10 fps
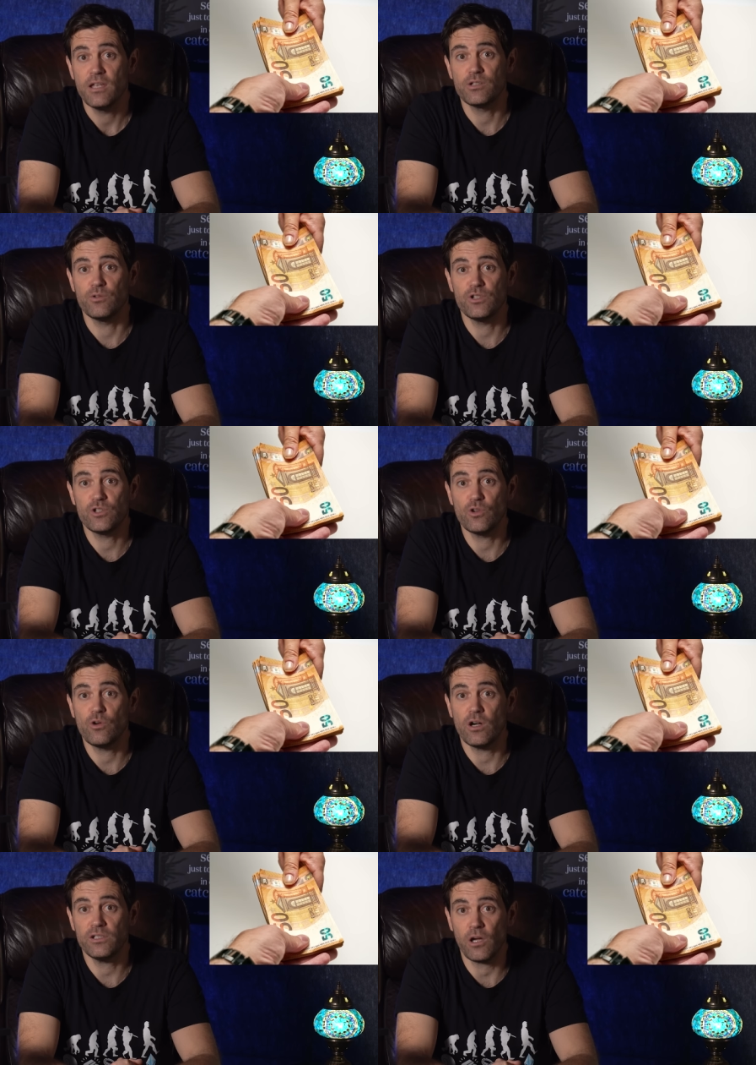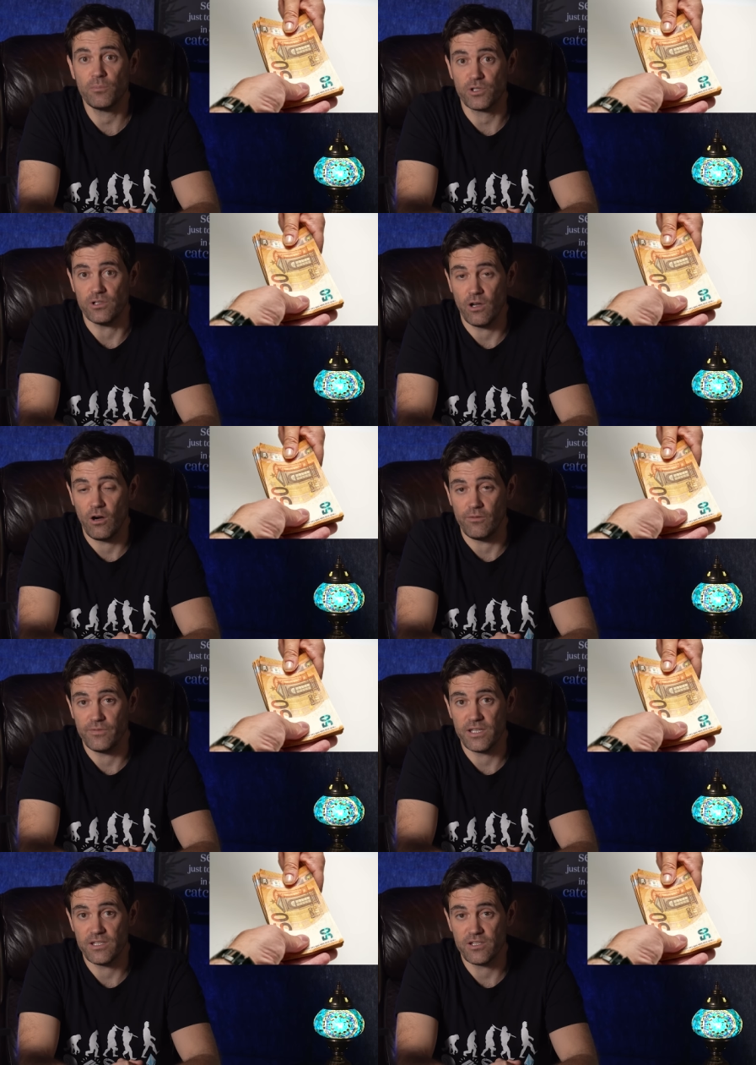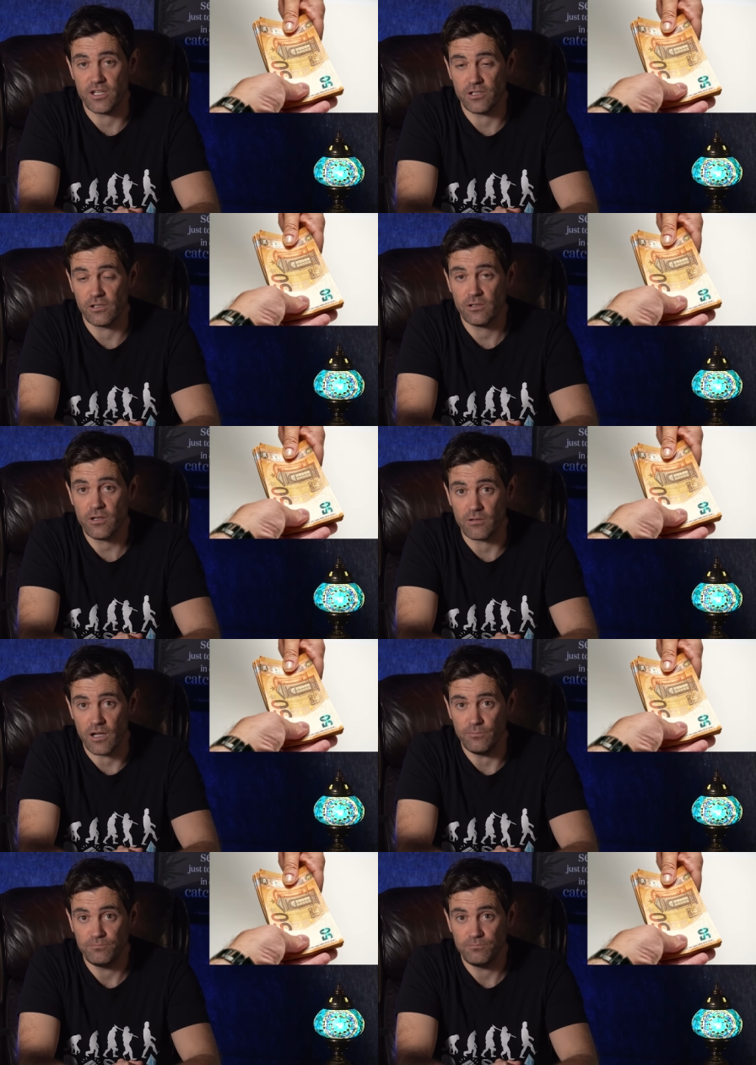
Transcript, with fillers: to ensure adoption of its digital euro.